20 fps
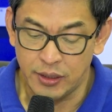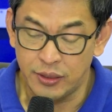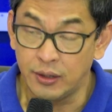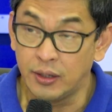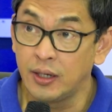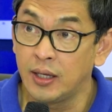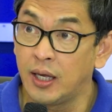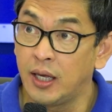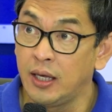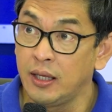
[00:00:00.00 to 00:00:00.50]

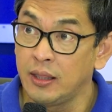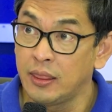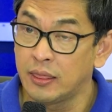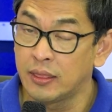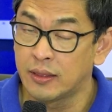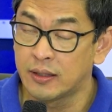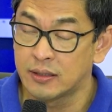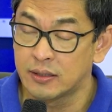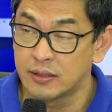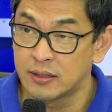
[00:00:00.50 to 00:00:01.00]
3/8,
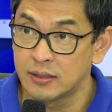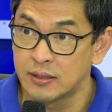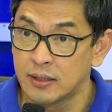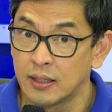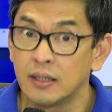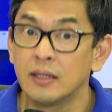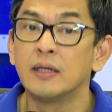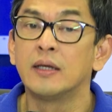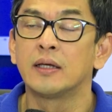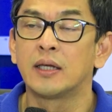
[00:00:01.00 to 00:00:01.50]

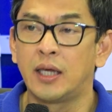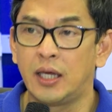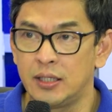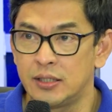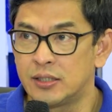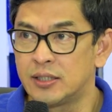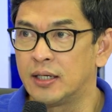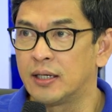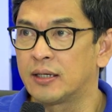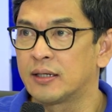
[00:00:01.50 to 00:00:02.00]

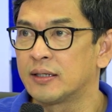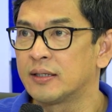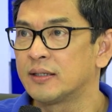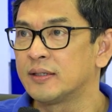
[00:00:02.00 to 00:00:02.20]
KCHECK.